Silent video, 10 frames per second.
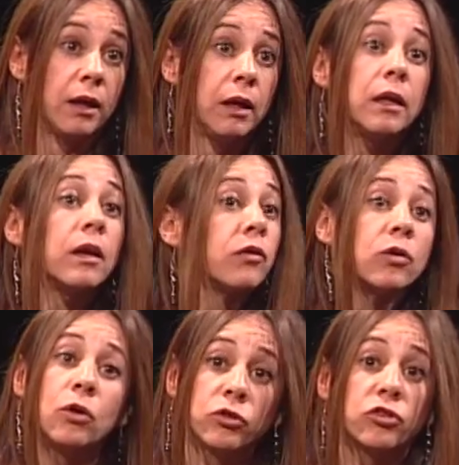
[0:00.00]
In other
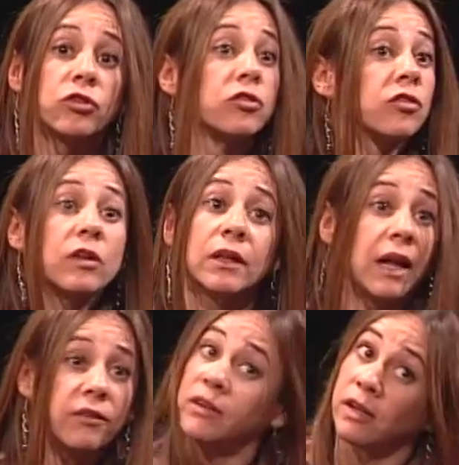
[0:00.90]
cultures,
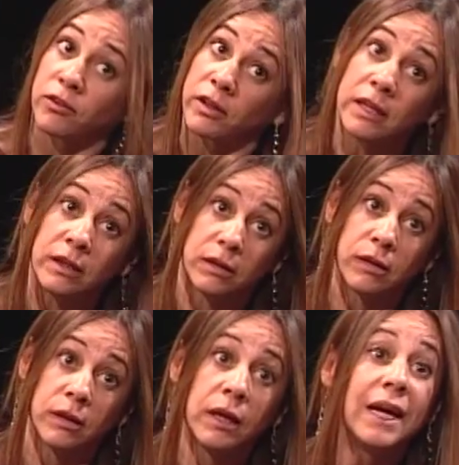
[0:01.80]
life never
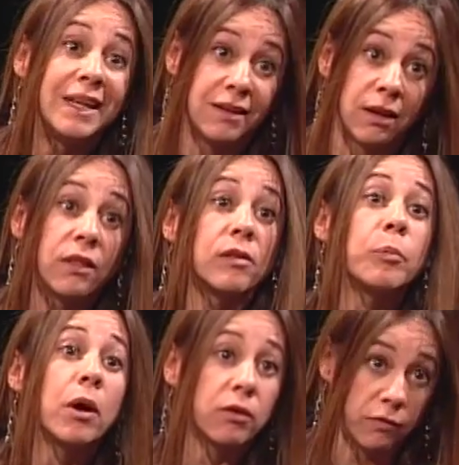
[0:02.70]
ends, and death is
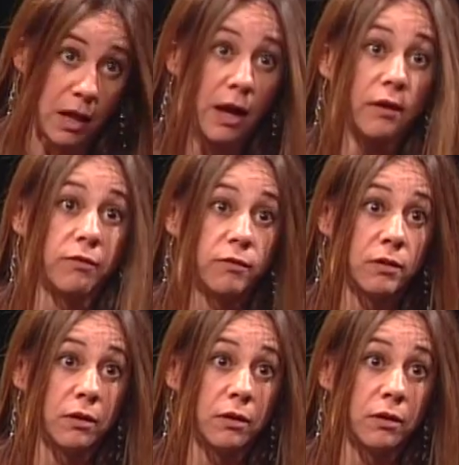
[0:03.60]
part of life.